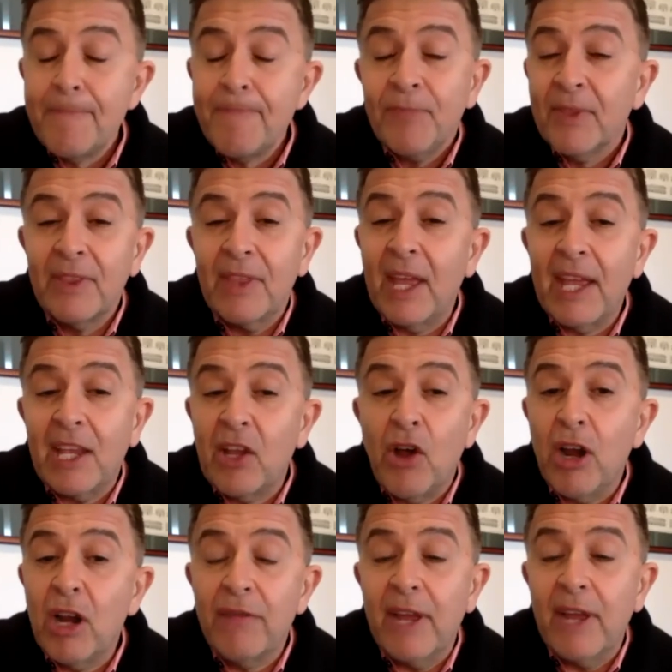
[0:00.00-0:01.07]
they
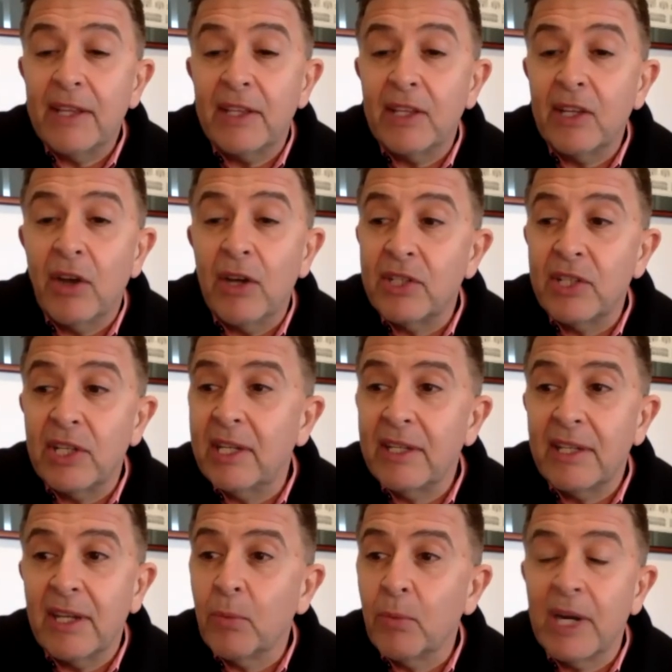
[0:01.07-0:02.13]
kind of had the
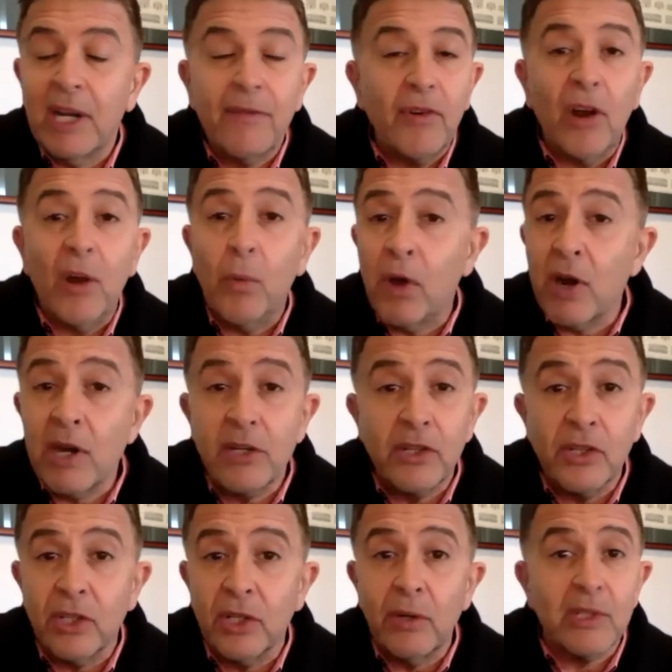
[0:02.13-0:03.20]
idea, whatever I wanted to
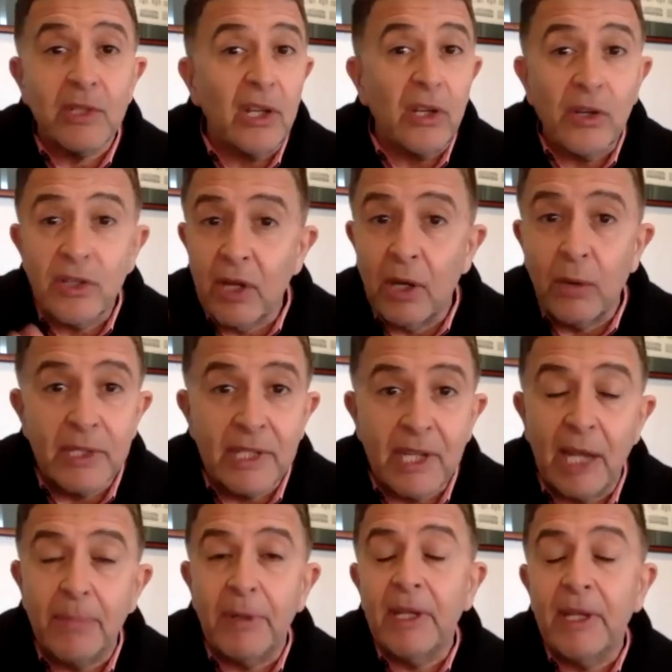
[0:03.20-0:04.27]
do, as long as I was
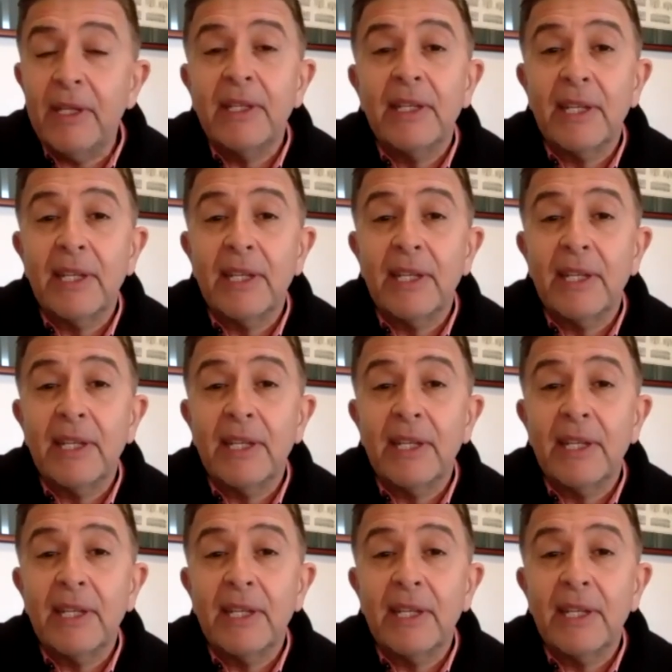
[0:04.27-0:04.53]
happy,